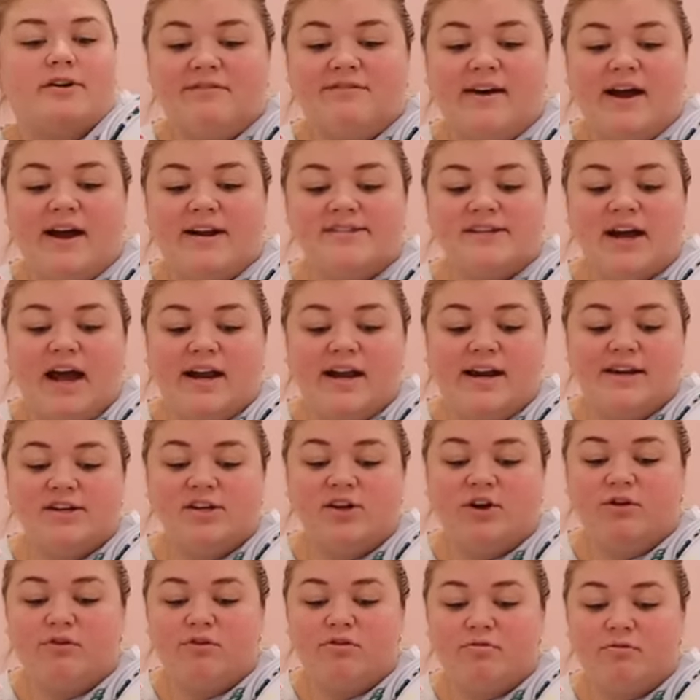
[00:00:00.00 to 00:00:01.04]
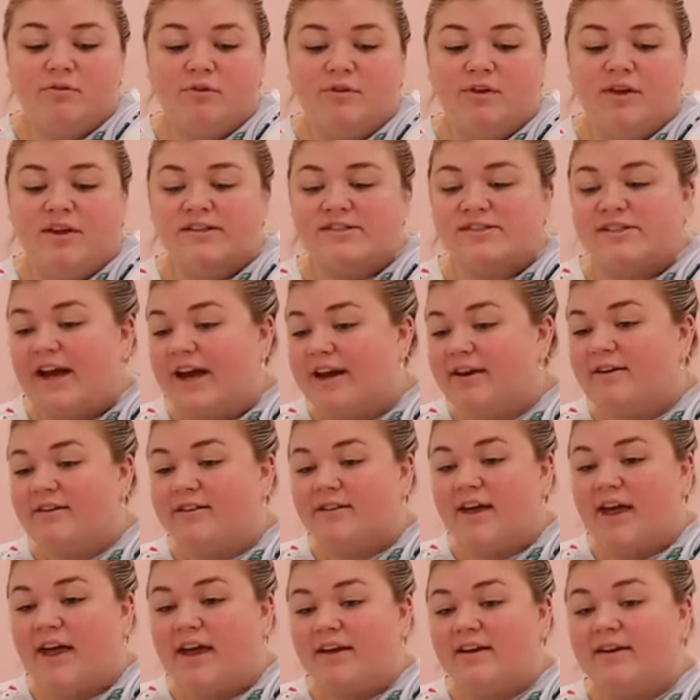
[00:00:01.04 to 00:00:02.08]
In fact, I need to go through the entire
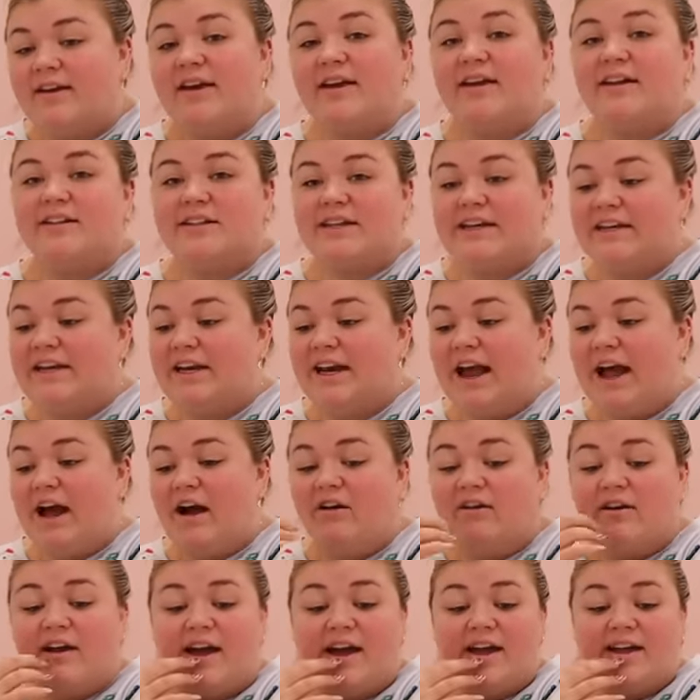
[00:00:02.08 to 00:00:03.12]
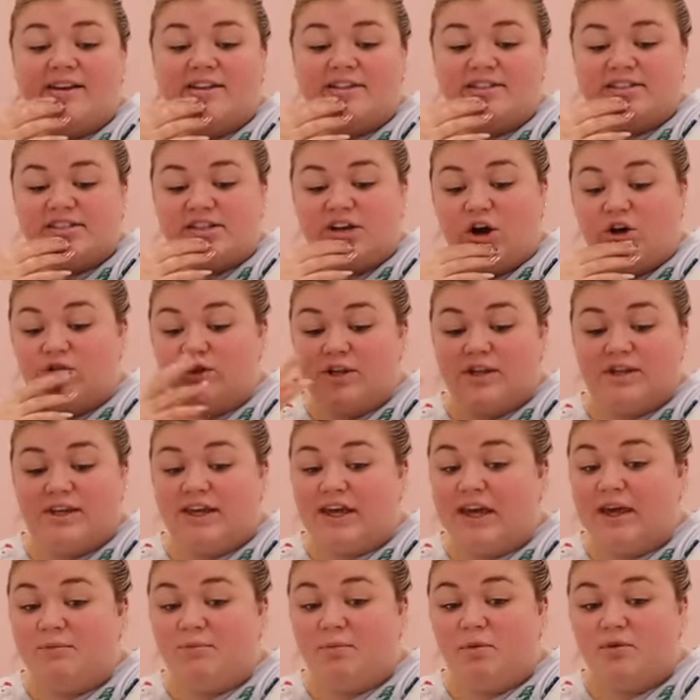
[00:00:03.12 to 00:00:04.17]
thing and clean it out and only
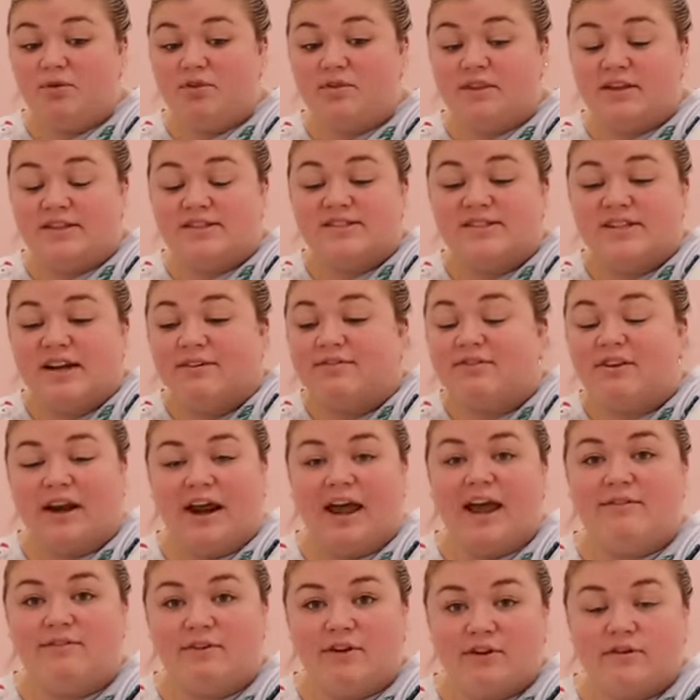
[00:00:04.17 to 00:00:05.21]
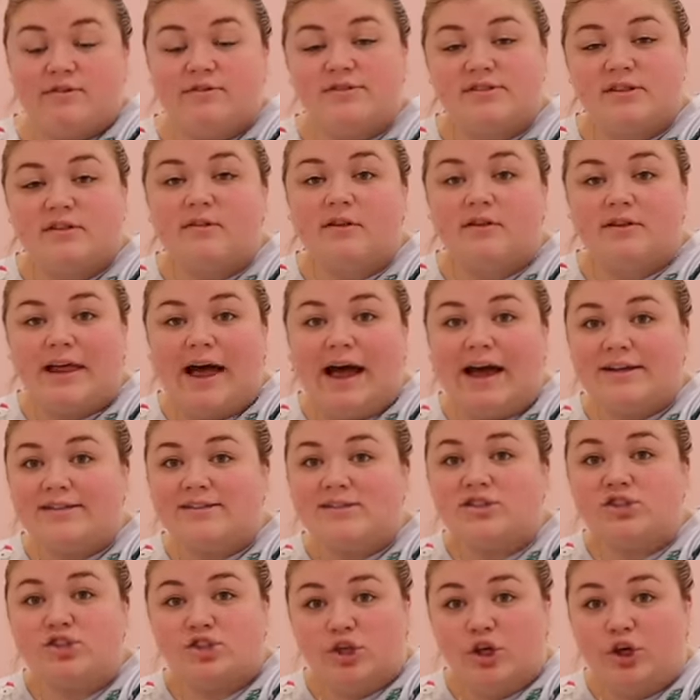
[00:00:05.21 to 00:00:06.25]
keep the stuff that I have used in the
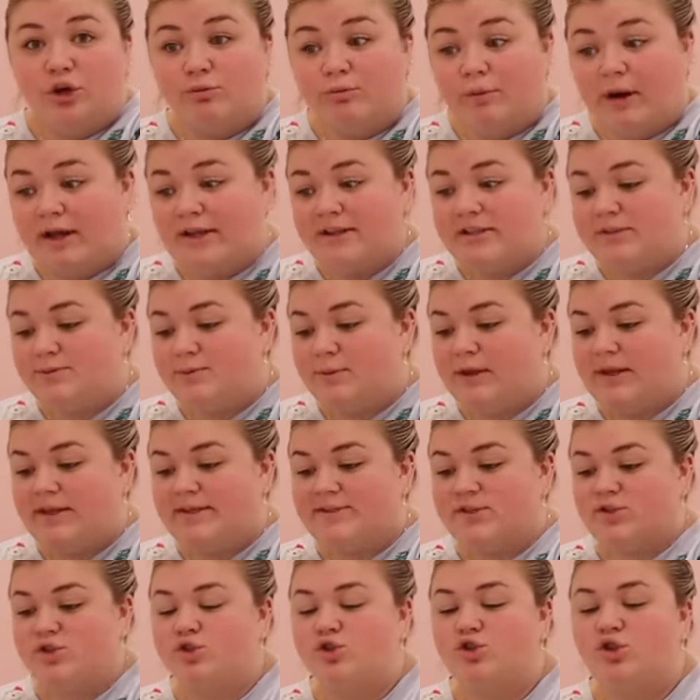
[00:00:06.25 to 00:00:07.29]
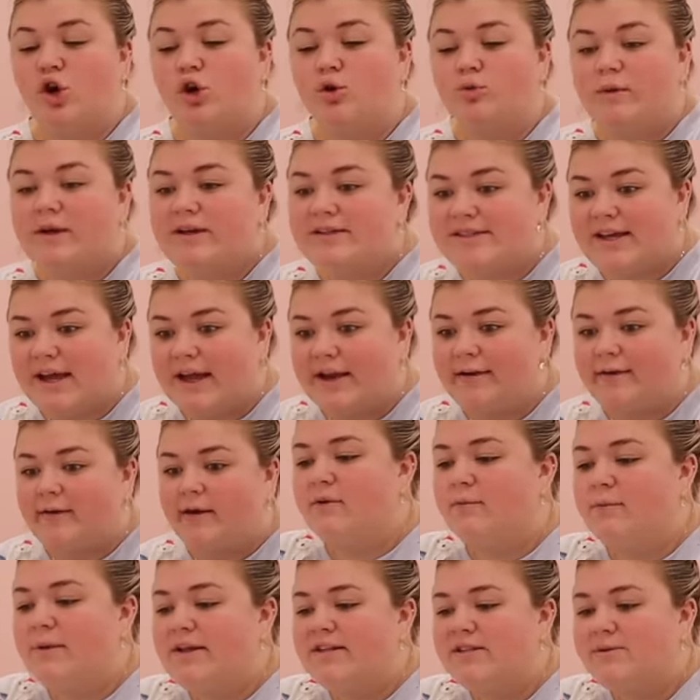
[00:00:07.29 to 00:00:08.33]
last two months because there's no reason
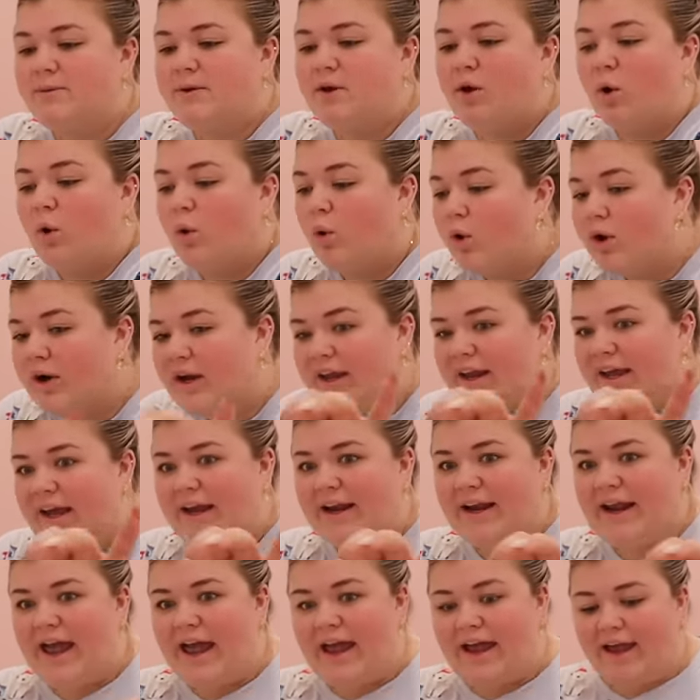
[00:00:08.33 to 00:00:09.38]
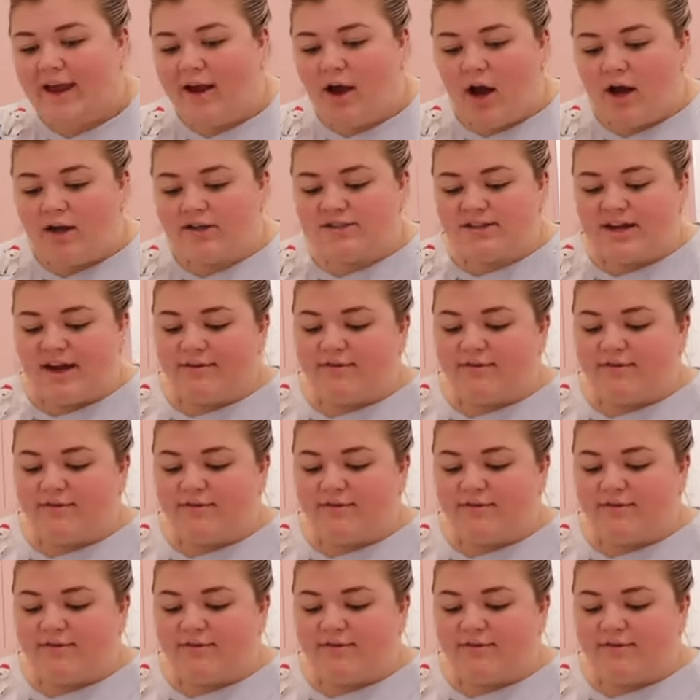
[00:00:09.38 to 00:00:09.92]
for me to be hoarding it and hanging on to